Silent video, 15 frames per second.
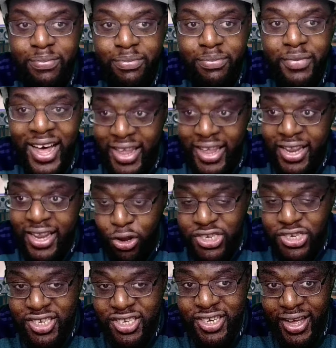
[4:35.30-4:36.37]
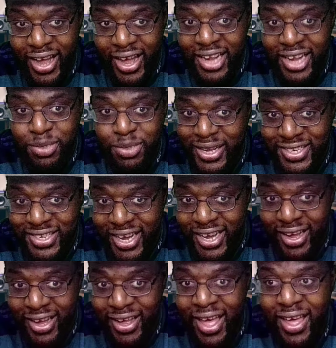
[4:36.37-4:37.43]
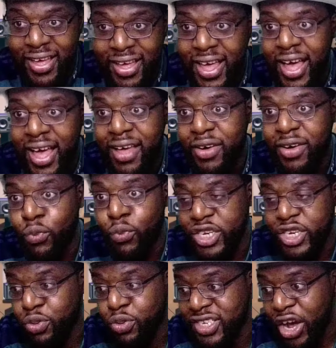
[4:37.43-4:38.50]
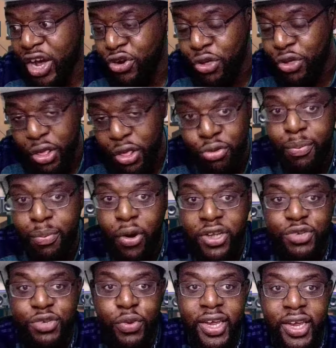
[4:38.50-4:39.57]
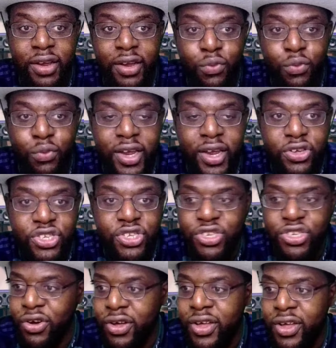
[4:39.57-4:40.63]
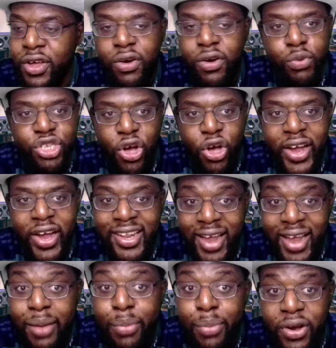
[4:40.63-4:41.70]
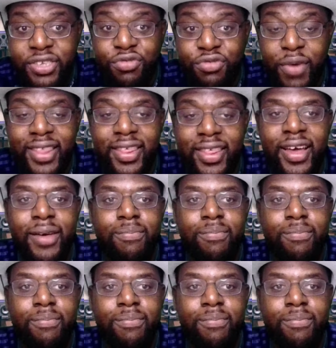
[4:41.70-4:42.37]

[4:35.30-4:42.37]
and then lost against Man City, which was another three points we we lost. So we're talking nine points right there.